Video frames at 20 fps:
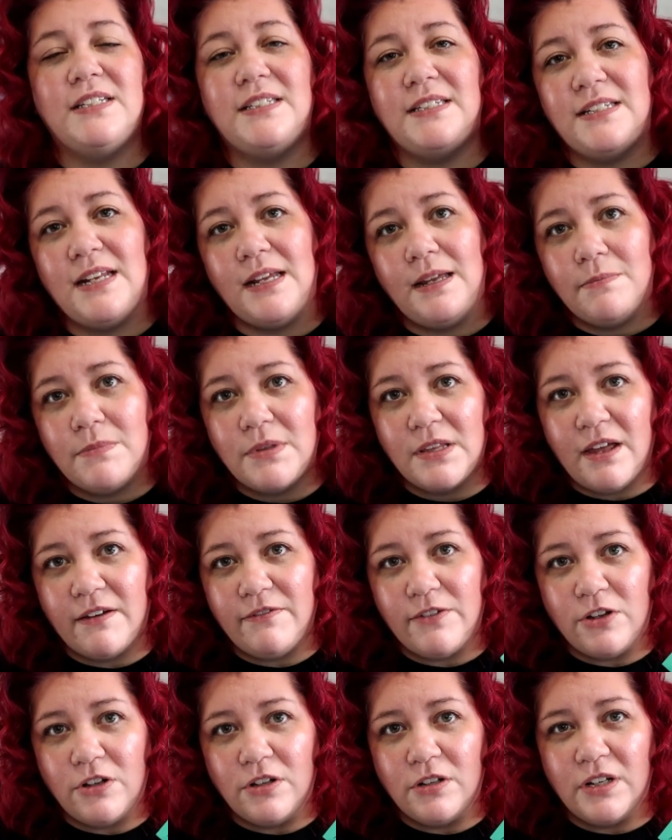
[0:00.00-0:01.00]
steam
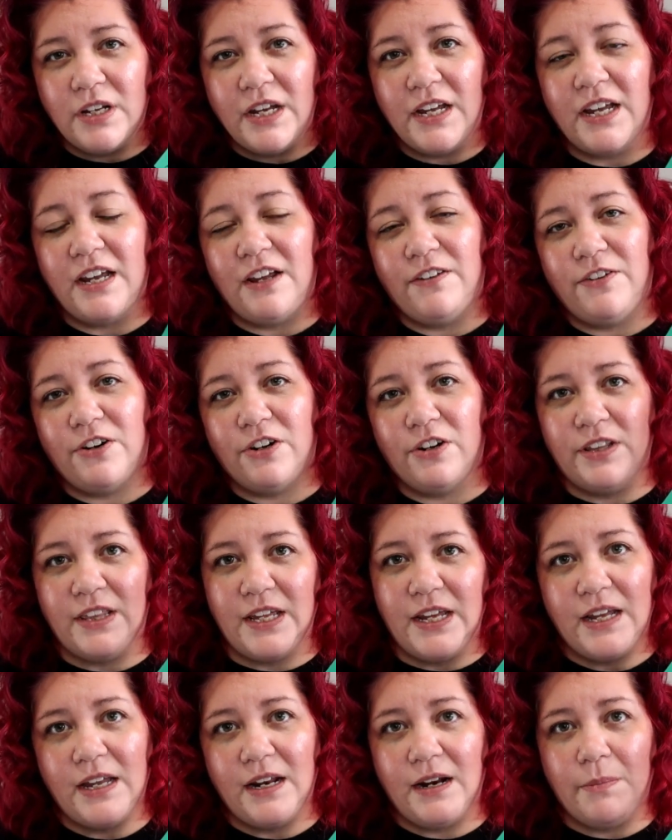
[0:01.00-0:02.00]
level if you're
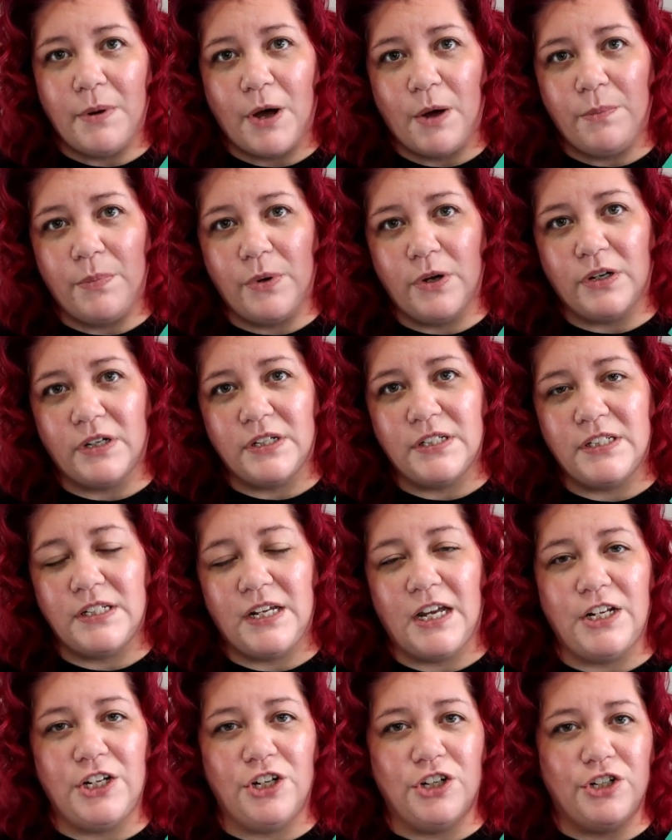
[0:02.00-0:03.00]
thinking about books
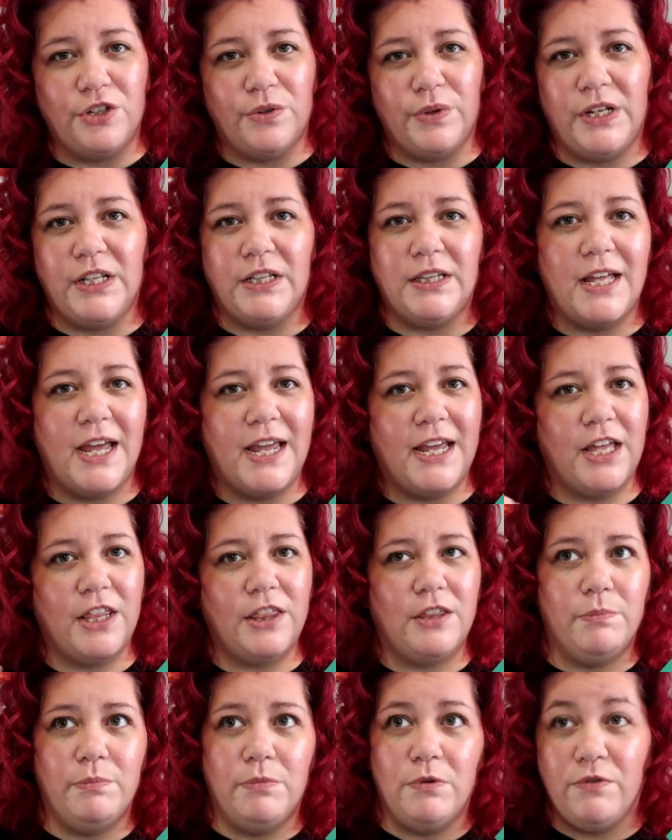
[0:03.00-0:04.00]
and you're doing like
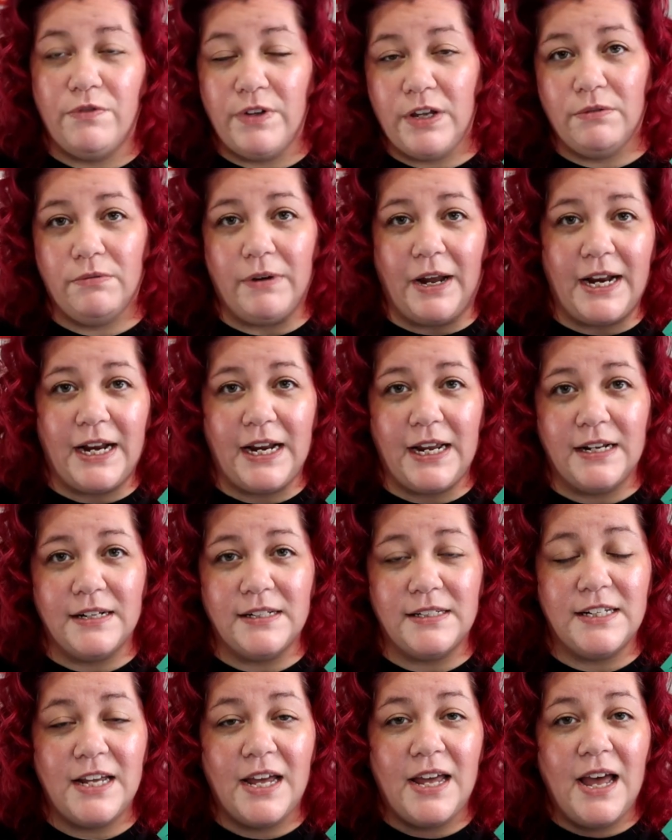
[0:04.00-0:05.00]
the movie
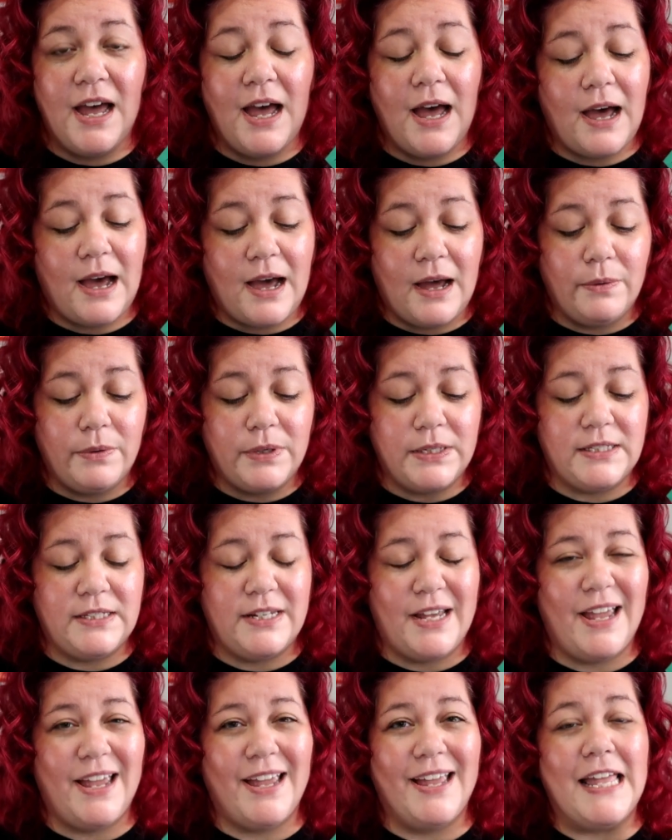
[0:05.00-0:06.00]
ratings i would
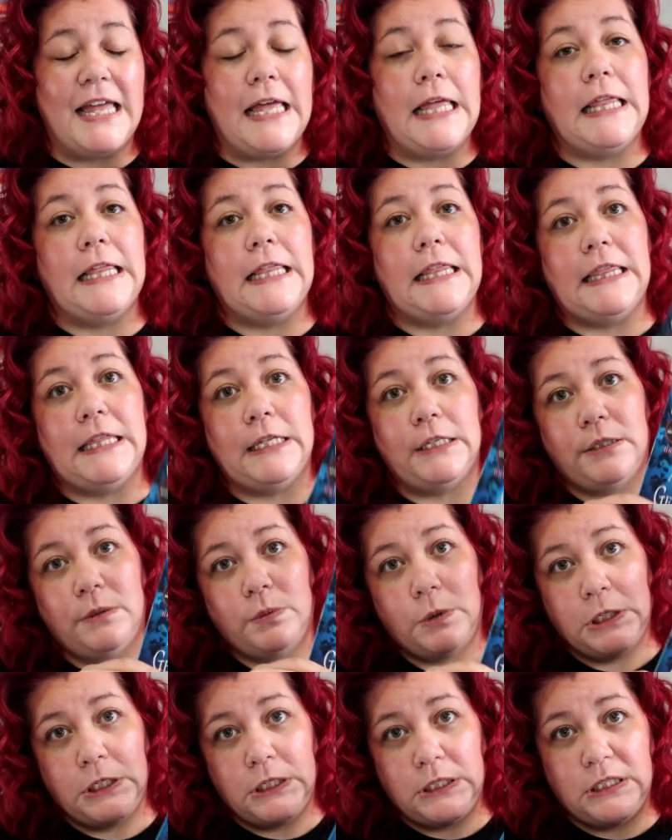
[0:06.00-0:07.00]
say
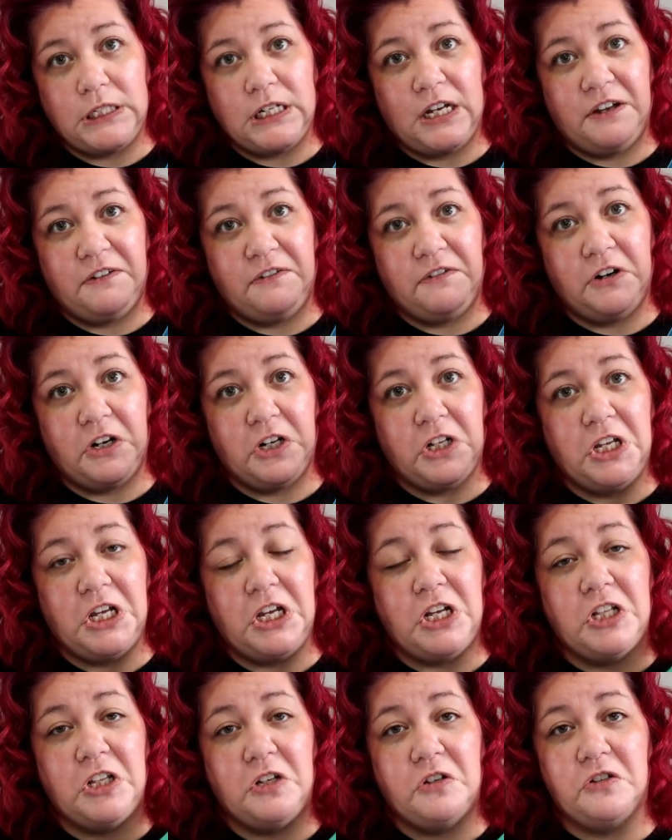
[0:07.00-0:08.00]
this one is
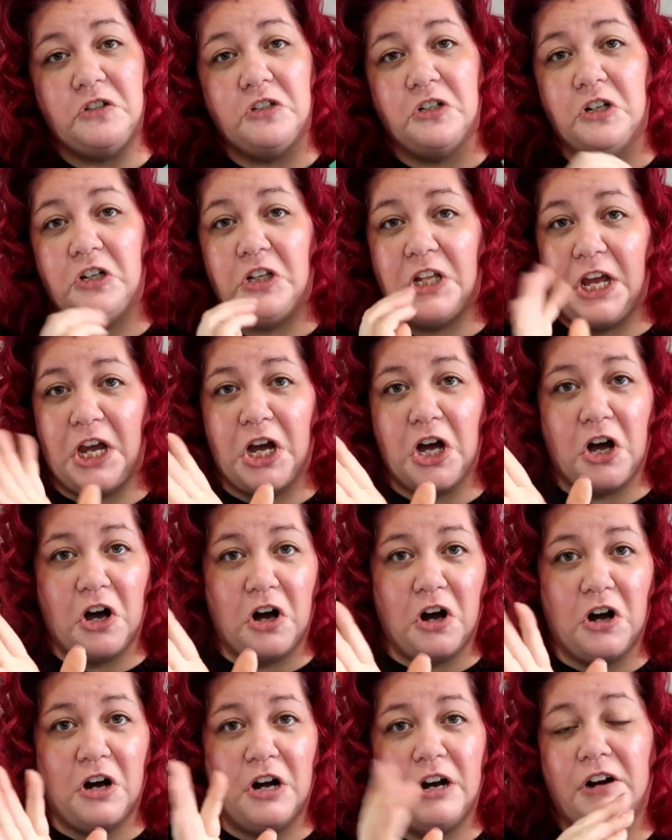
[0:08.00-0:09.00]
definitely closer like
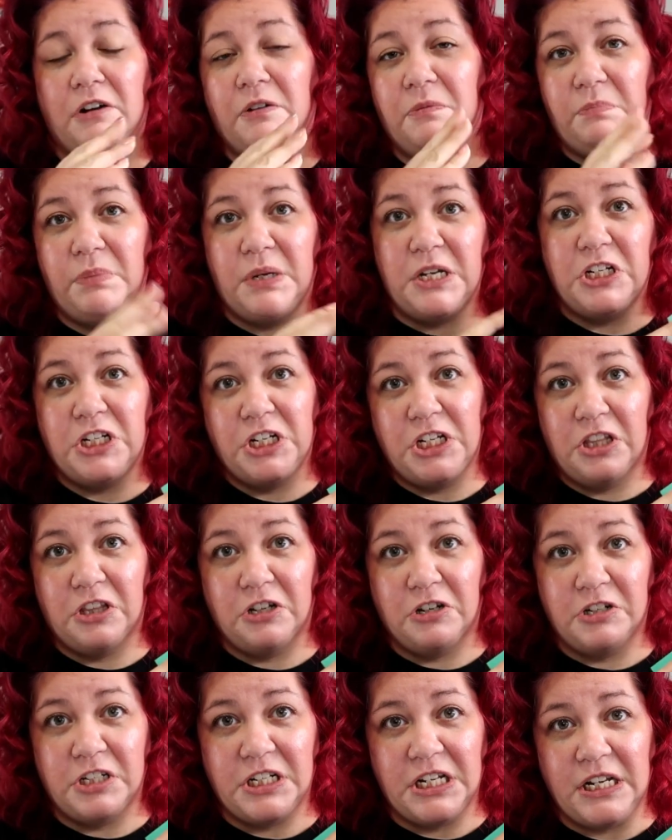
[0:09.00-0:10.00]
r
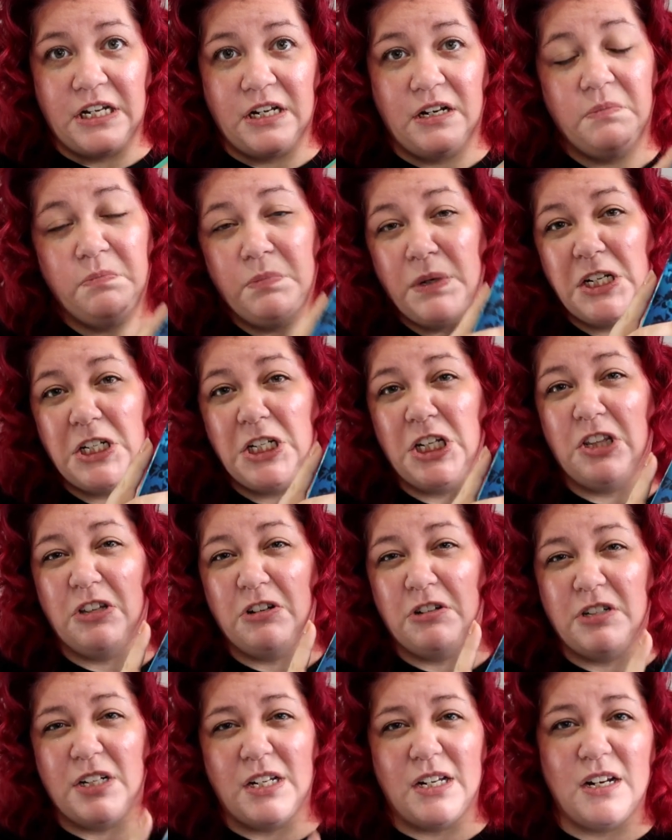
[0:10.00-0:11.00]
pg-13
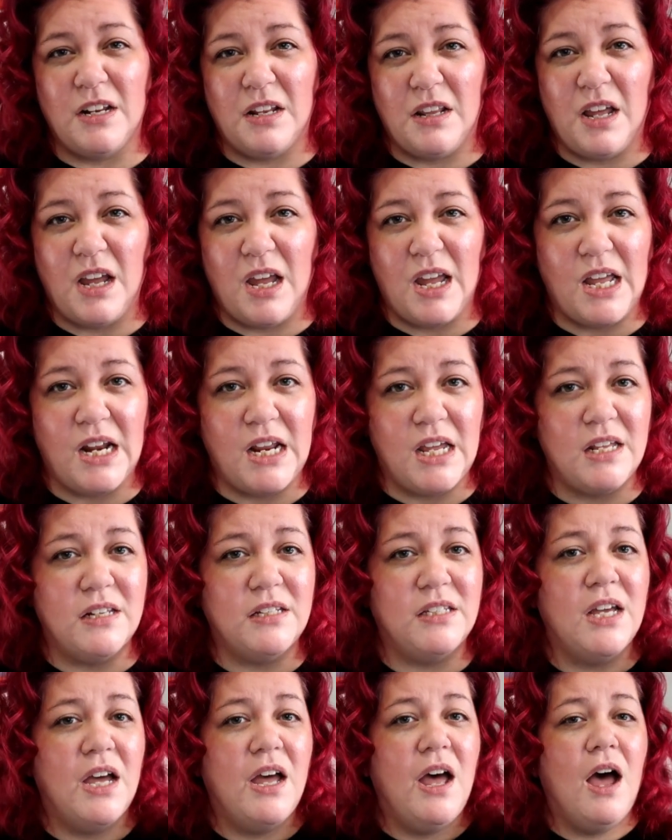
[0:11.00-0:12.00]
pg-13 in the
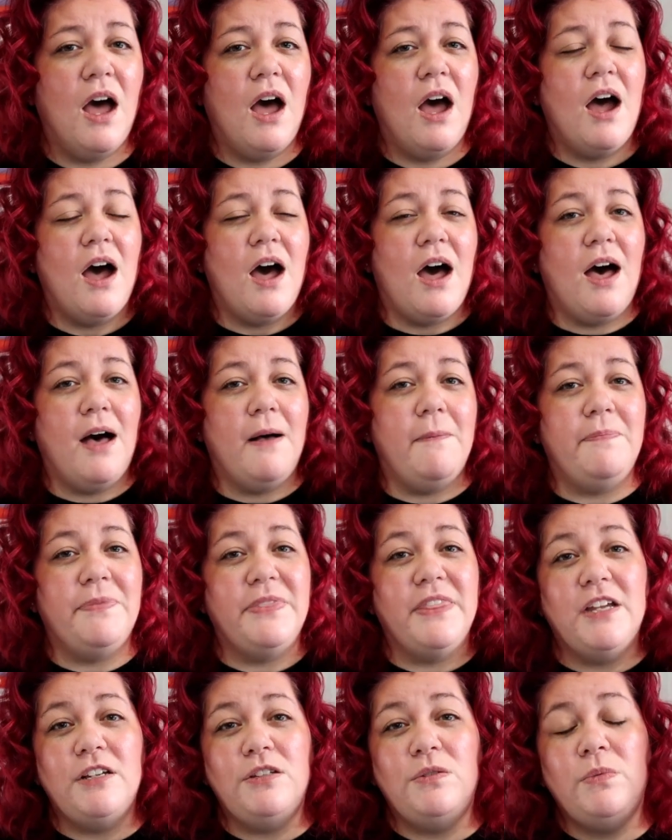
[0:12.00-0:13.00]
80s um,
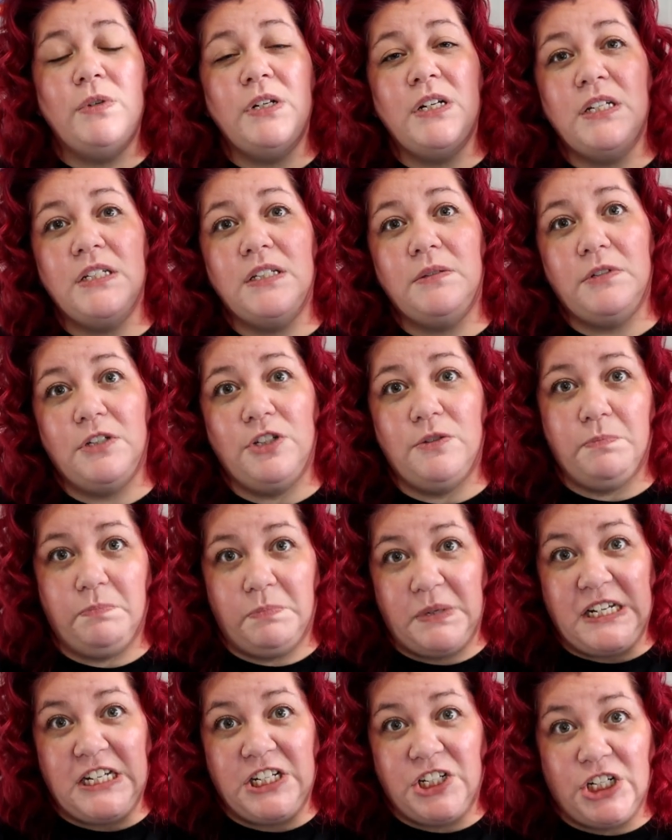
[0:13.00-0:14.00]
this one is
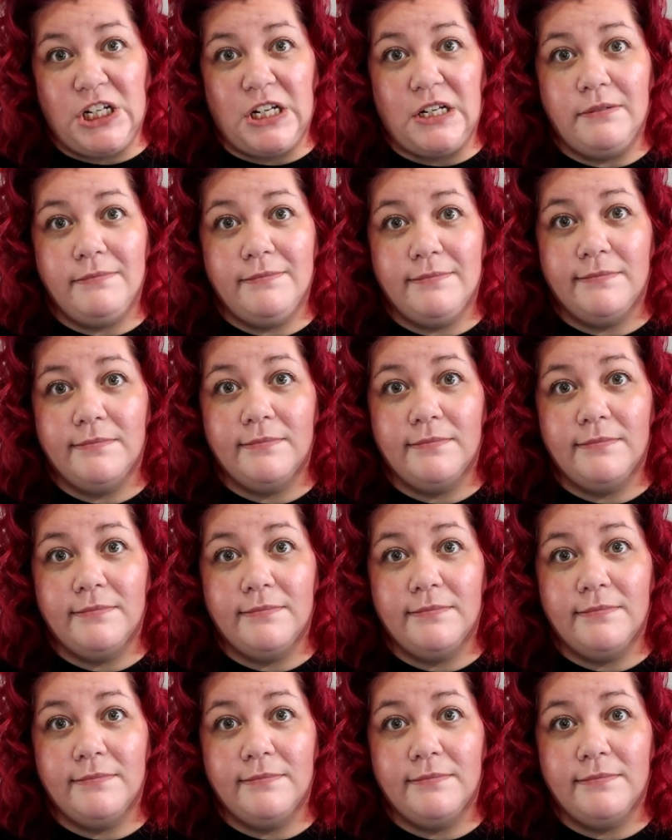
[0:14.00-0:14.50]
pg